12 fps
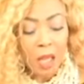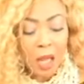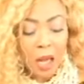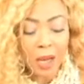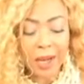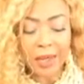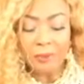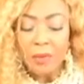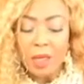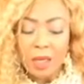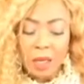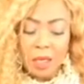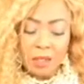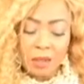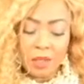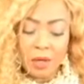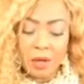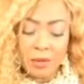Okay,
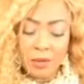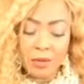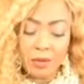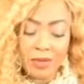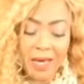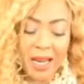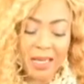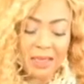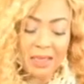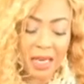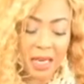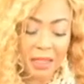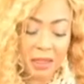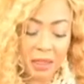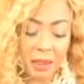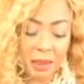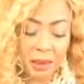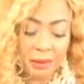so you created,
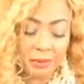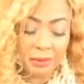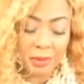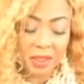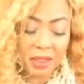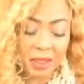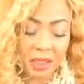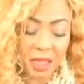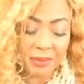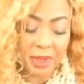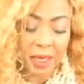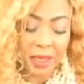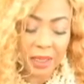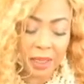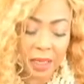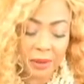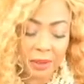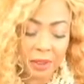this is chapter 8
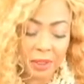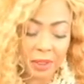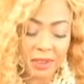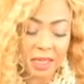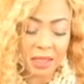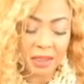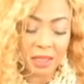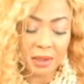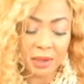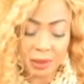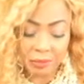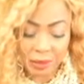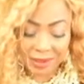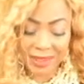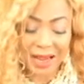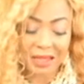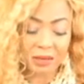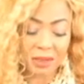now. He says, the
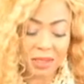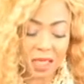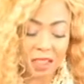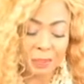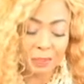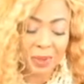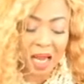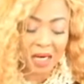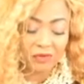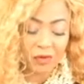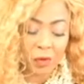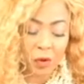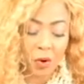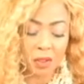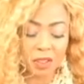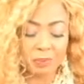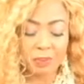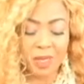title says, Plan for
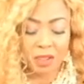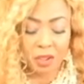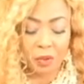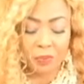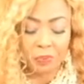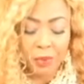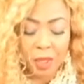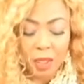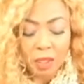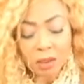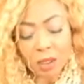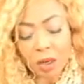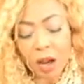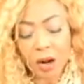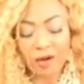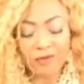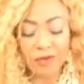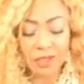God's Pleasure. So
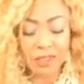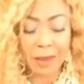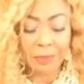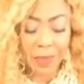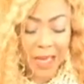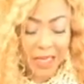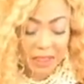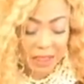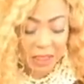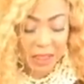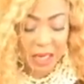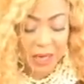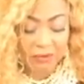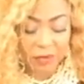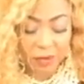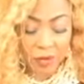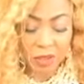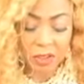all of us are planned here
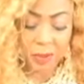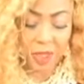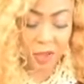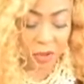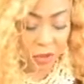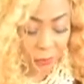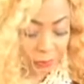for God's pleasure.